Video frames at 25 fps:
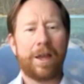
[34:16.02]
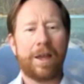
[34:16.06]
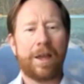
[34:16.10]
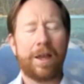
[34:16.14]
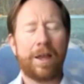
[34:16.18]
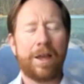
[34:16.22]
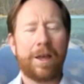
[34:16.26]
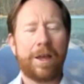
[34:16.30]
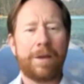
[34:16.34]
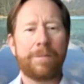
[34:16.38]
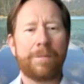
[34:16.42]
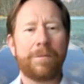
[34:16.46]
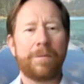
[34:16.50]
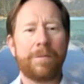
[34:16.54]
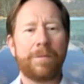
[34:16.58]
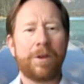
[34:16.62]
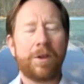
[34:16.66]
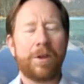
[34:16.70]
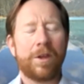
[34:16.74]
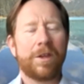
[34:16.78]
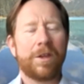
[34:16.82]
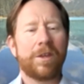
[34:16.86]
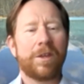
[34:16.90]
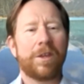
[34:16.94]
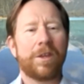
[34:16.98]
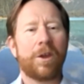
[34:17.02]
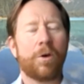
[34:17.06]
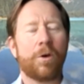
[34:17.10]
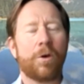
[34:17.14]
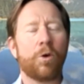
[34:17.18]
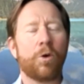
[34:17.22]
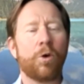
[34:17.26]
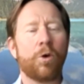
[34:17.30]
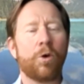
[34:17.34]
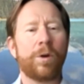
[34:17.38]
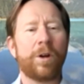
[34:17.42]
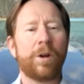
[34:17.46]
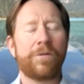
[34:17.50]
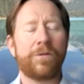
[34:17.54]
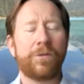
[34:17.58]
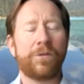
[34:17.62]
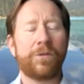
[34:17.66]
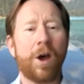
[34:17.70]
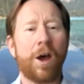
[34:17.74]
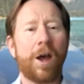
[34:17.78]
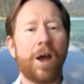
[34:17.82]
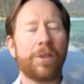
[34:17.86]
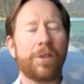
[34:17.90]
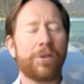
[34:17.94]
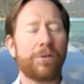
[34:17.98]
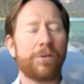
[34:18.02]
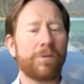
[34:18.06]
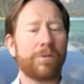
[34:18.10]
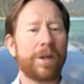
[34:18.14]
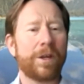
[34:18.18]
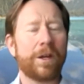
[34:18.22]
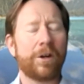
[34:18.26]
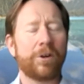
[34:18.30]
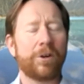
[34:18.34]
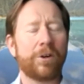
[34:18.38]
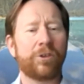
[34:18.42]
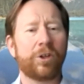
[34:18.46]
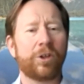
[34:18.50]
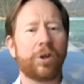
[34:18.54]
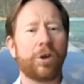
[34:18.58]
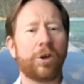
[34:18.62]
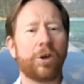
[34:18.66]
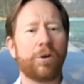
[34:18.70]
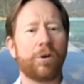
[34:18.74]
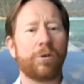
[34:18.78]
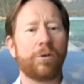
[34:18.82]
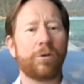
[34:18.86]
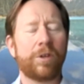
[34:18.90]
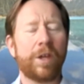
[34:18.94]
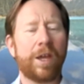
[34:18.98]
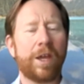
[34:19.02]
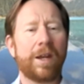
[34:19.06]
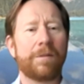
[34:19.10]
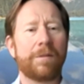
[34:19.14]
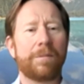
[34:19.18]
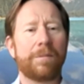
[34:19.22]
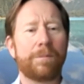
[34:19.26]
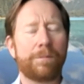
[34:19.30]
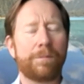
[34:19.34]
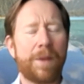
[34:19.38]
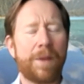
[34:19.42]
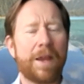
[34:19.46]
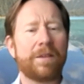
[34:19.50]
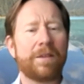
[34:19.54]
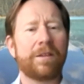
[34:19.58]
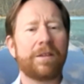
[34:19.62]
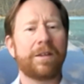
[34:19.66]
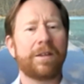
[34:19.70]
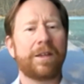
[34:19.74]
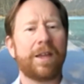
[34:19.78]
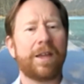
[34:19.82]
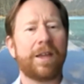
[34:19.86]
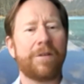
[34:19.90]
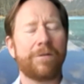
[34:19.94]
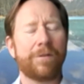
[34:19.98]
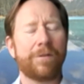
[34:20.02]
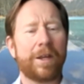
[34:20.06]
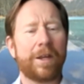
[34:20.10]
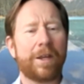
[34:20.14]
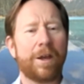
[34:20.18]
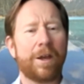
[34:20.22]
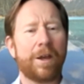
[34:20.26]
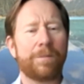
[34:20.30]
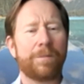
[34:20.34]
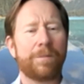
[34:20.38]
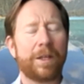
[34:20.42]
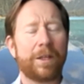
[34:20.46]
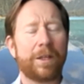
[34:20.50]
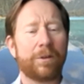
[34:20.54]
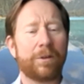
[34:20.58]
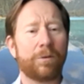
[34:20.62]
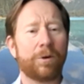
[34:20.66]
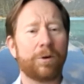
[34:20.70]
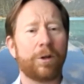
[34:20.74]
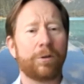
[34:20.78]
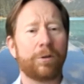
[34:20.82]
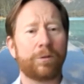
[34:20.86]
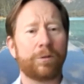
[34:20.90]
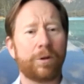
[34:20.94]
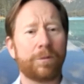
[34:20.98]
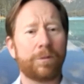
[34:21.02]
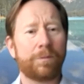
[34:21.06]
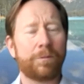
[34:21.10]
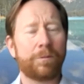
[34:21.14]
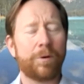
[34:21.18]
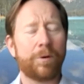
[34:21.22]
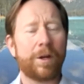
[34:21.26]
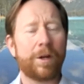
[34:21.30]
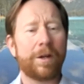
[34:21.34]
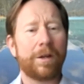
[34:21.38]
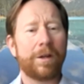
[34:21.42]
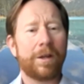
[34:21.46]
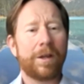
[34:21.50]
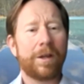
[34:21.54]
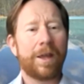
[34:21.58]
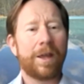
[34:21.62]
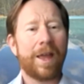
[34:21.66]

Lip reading: Who would have thought 3 years ago that basically every company in the world would